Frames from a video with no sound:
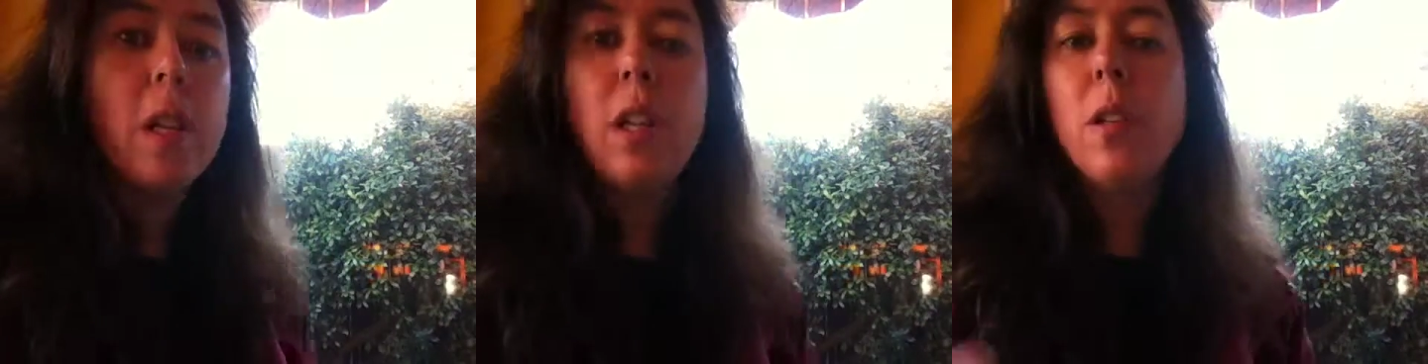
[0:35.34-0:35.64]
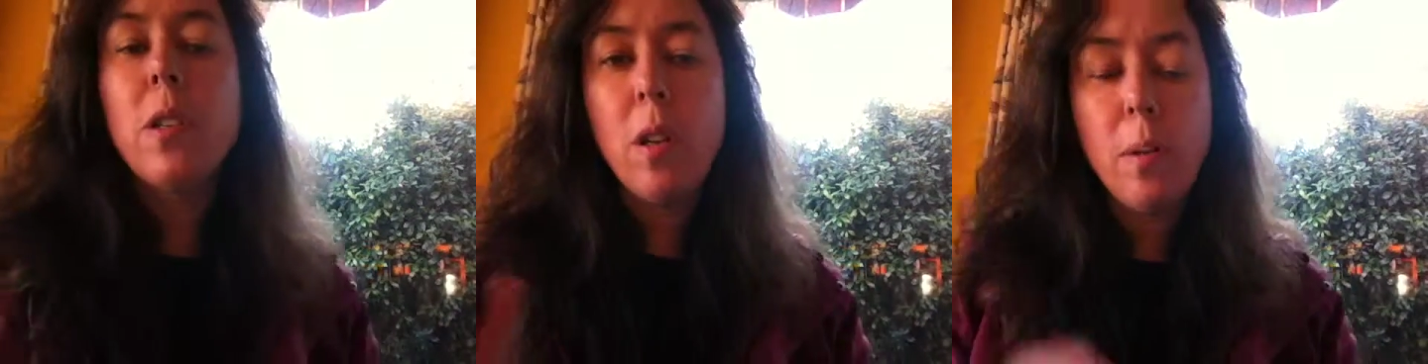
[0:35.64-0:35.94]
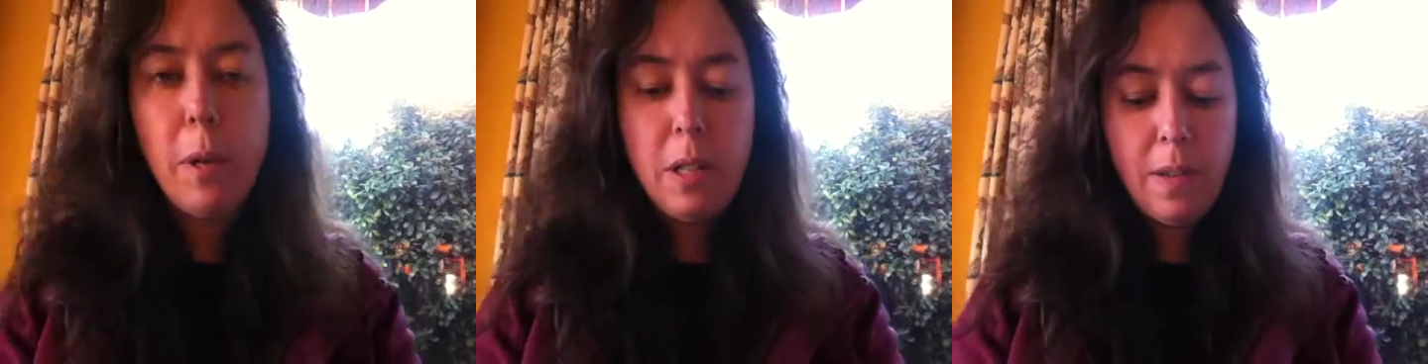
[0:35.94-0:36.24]
You can use it
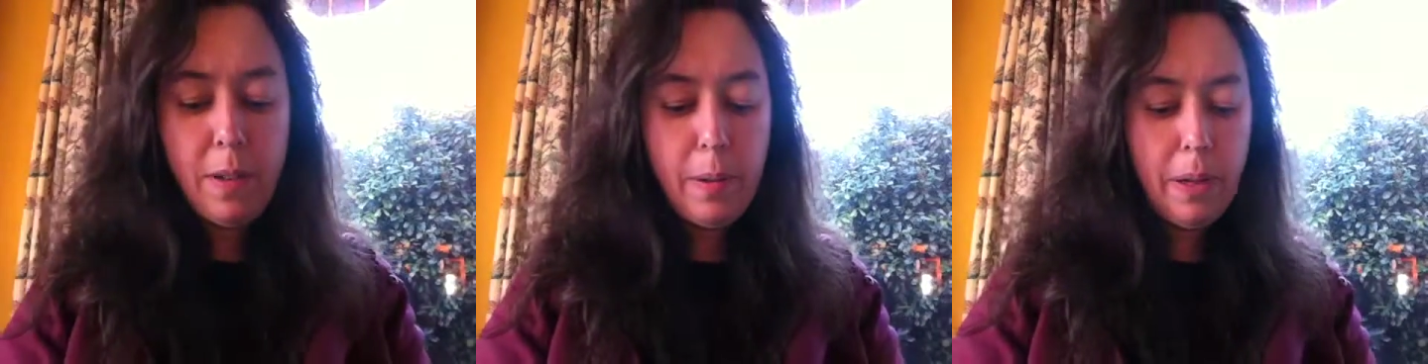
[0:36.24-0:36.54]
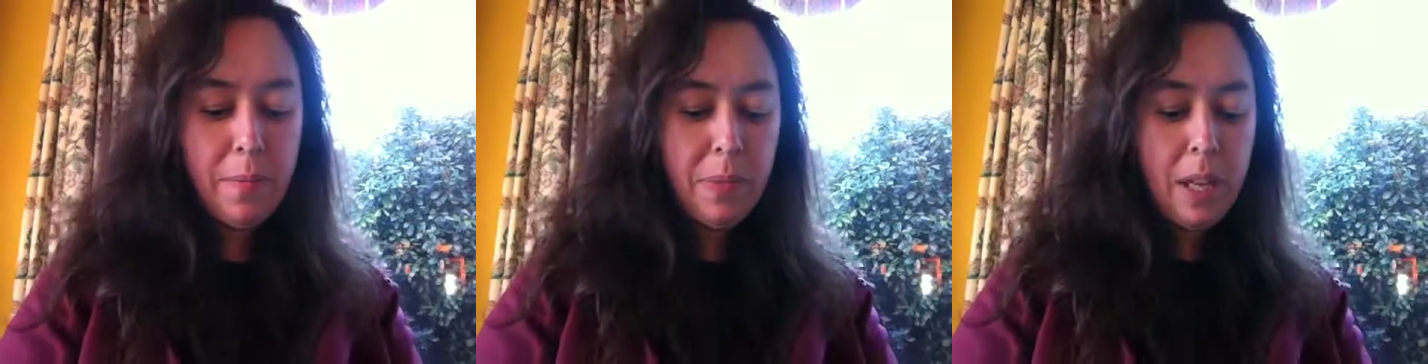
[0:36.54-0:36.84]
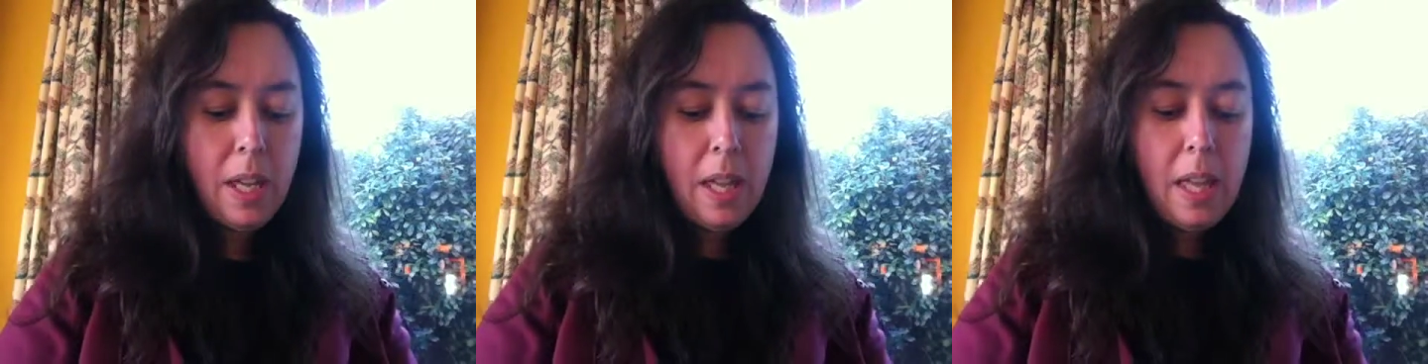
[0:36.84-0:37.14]
almost everywhere.
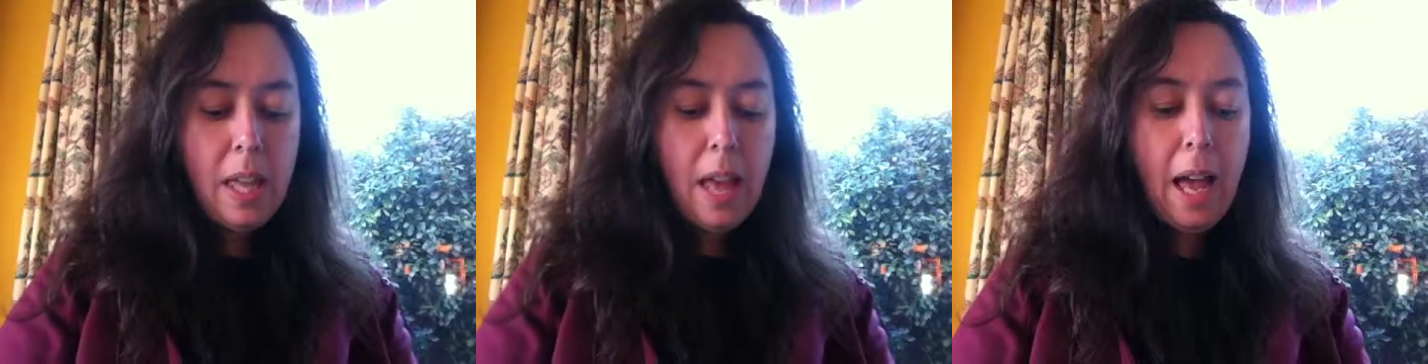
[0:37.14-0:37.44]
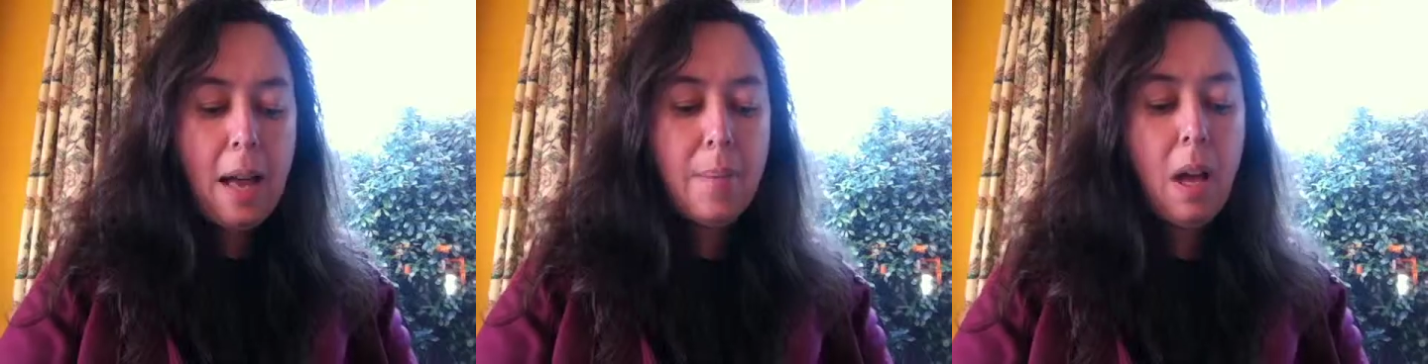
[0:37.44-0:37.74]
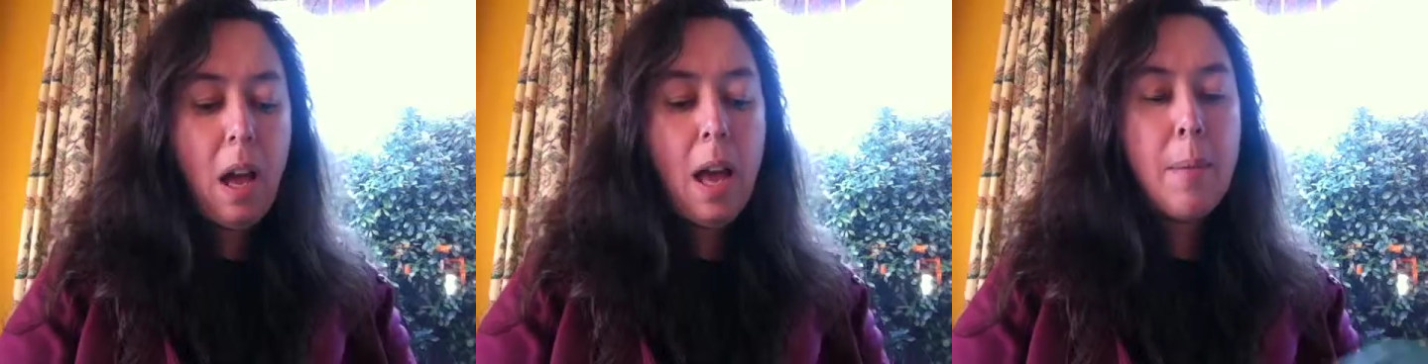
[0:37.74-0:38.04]
Um,
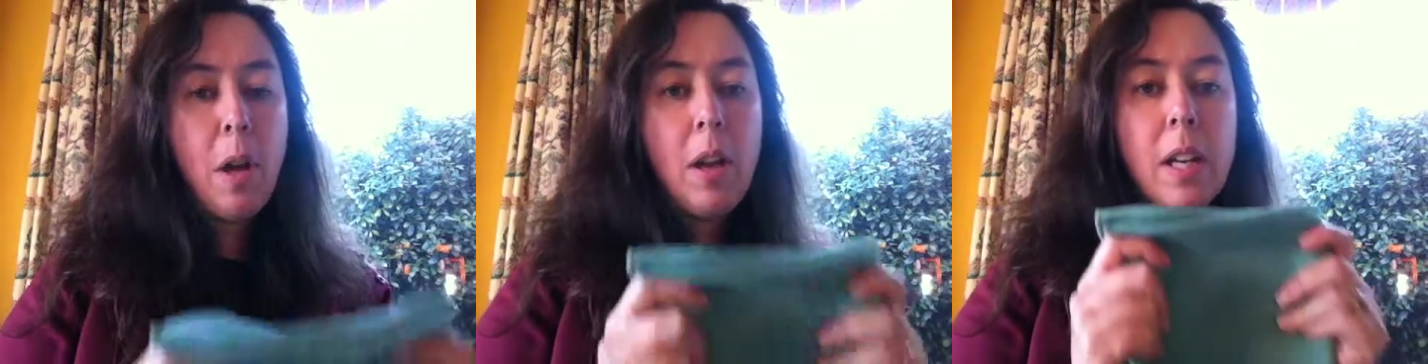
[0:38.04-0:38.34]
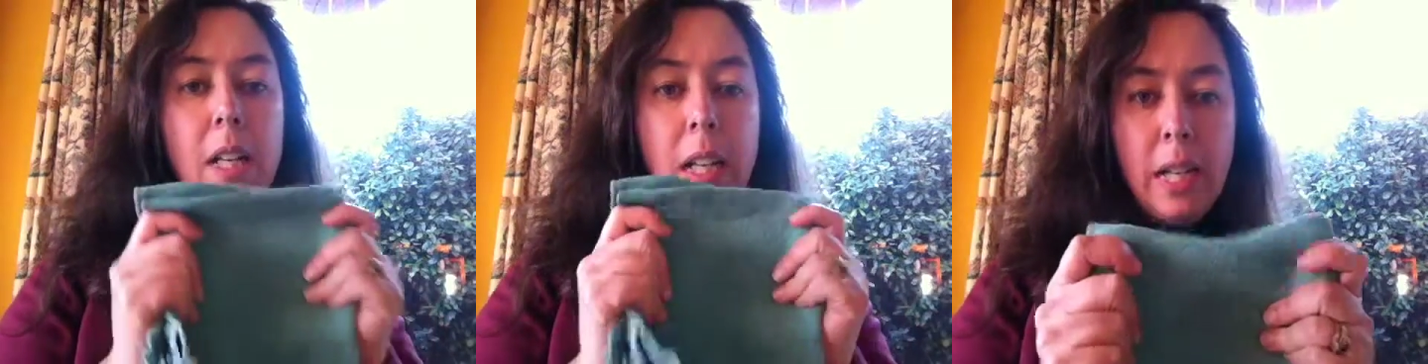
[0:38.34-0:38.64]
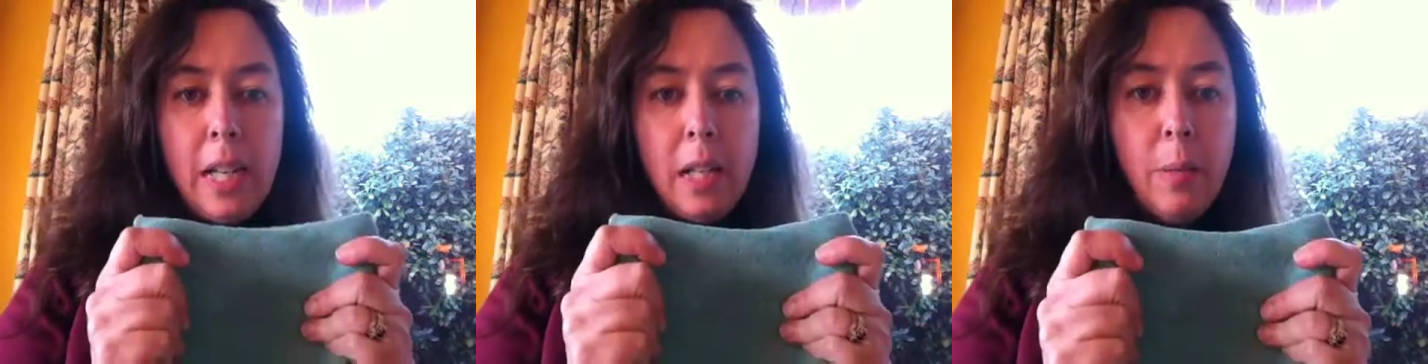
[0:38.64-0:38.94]
I'm going to
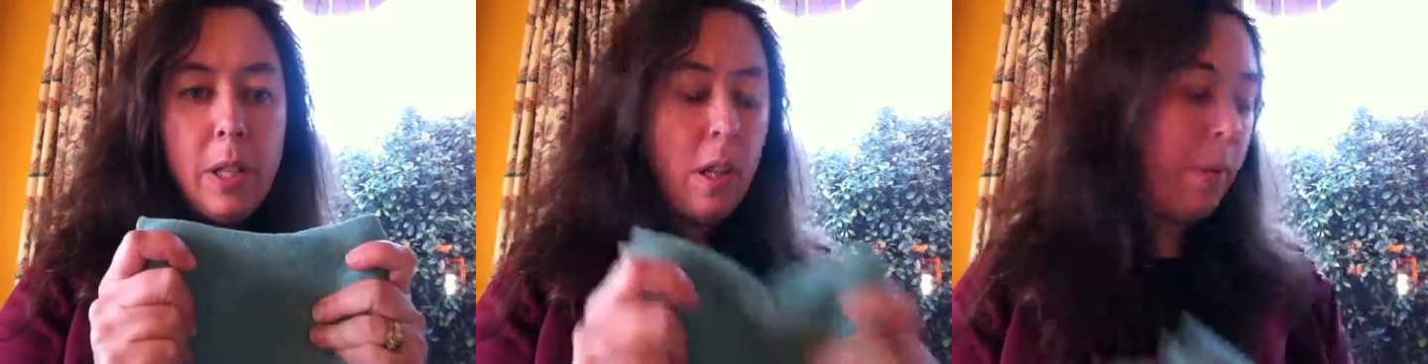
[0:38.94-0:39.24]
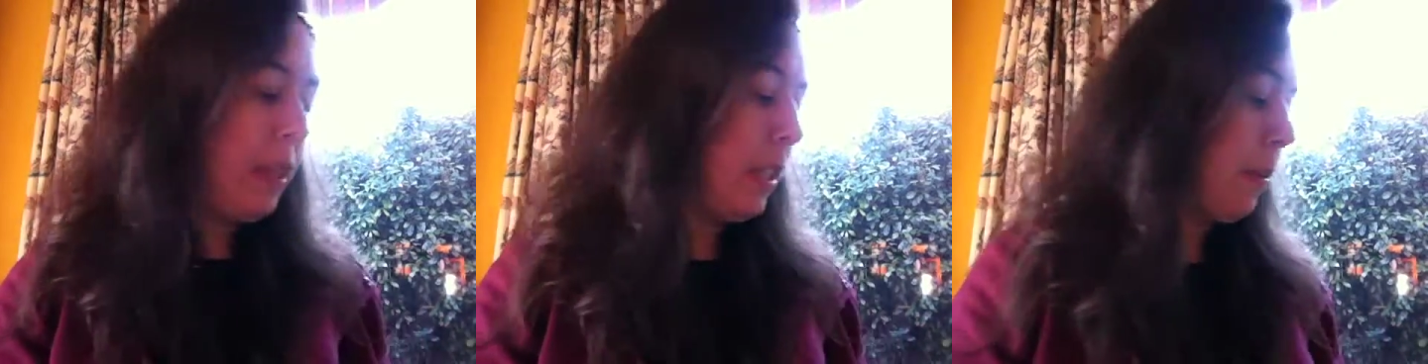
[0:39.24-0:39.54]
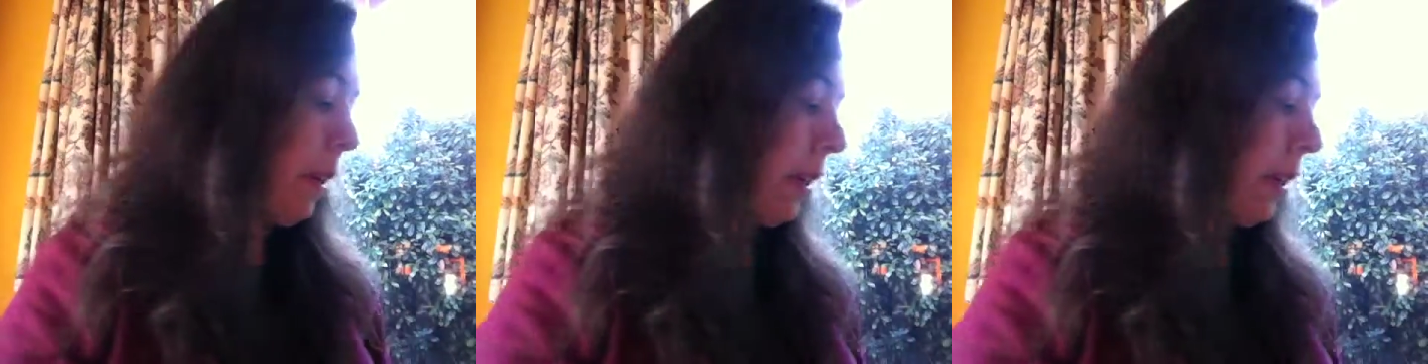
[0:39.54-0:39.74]
clean the window with this